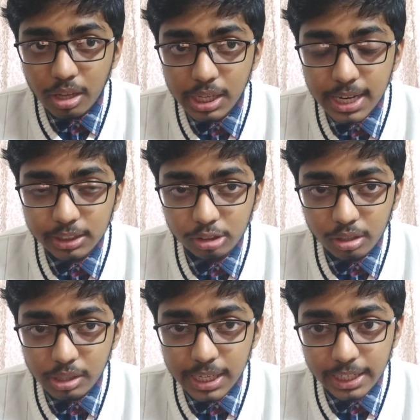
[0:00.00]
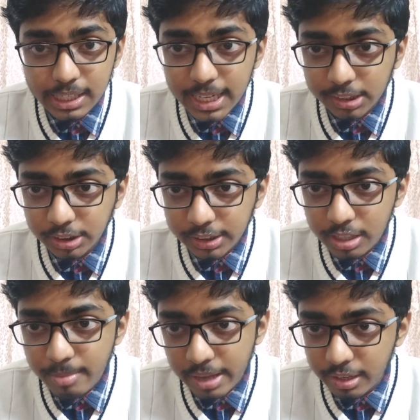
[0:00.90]
Electricity
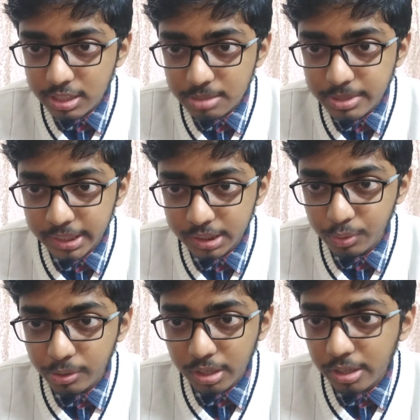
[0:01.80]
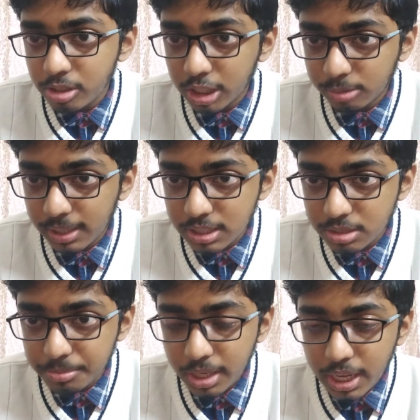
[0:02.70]
and magnetism successfully united into
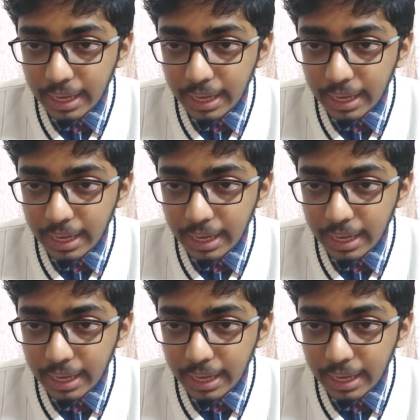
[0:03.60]
electromagnetism.